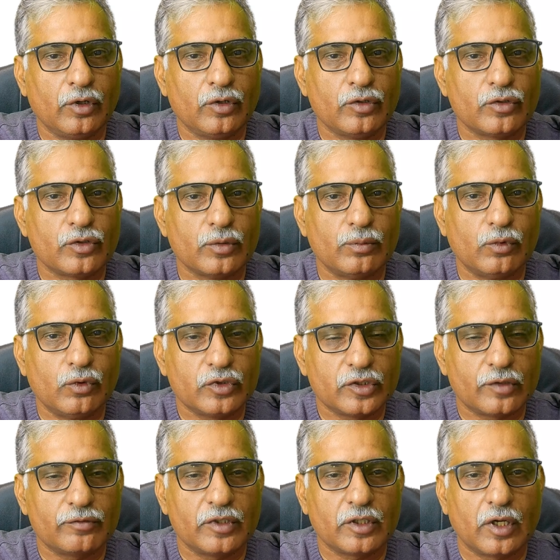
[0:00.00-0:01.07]
so most
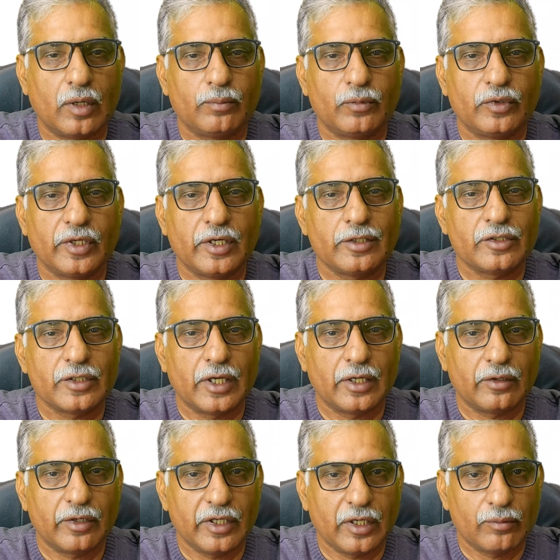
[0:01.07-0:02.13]
of the components are
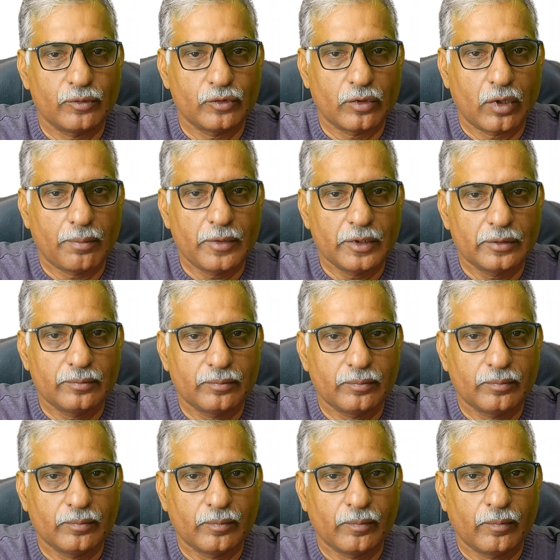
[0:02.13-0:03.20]
reabsorbed
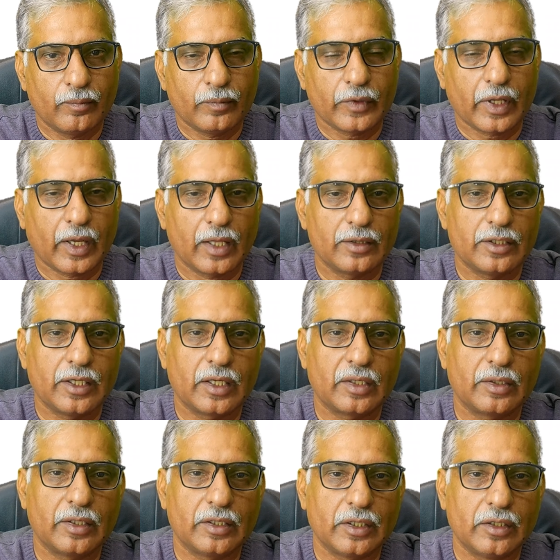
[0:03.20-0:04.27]
and they are
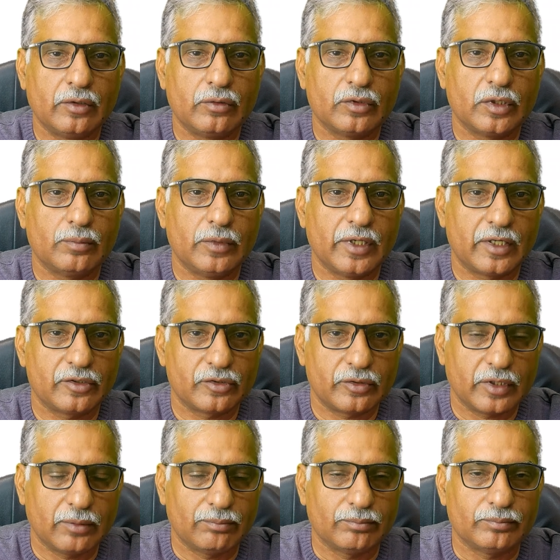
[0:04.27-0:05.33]
returned to the
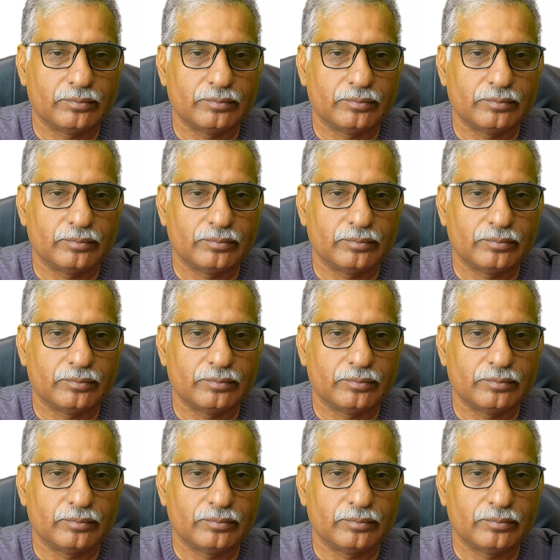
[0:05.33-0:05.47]
bloodstream.